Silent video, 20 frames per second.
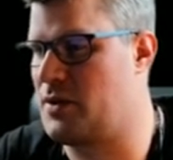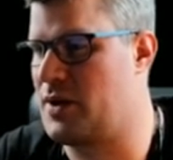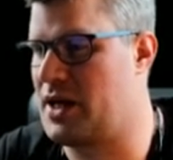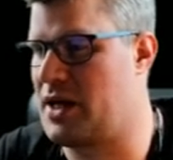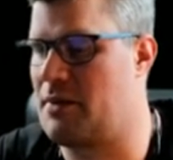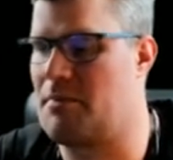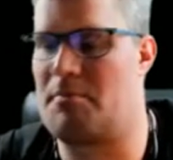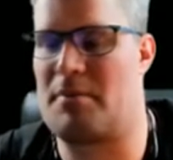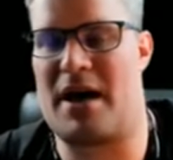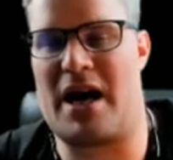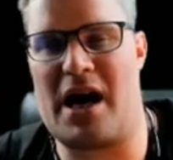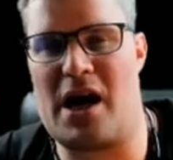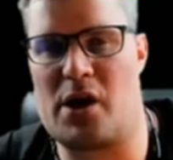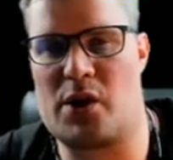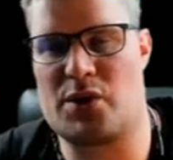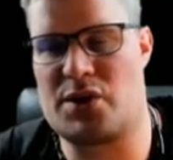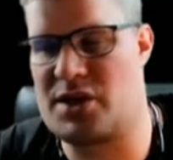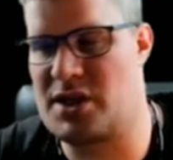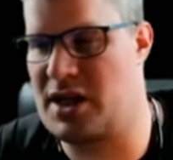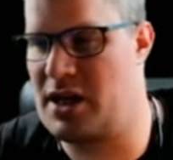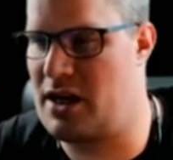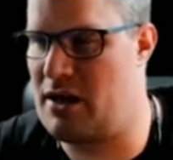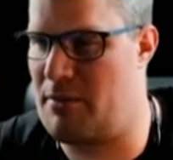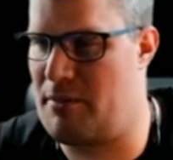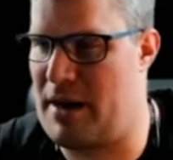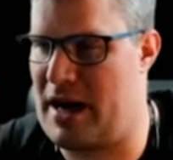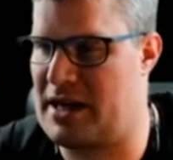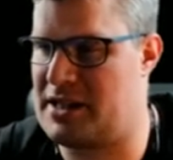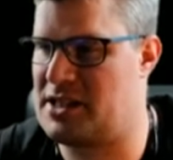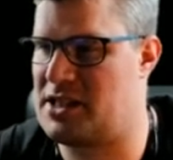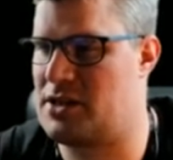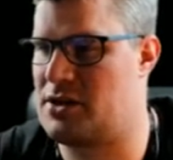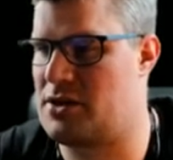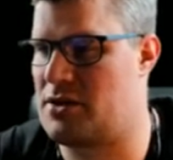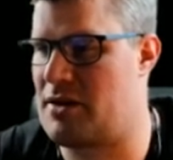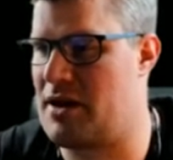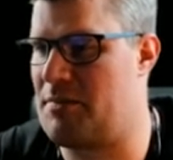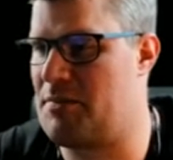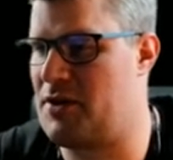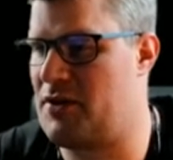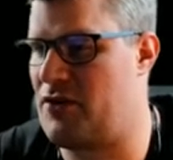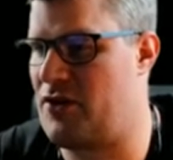can pause in a bash script, for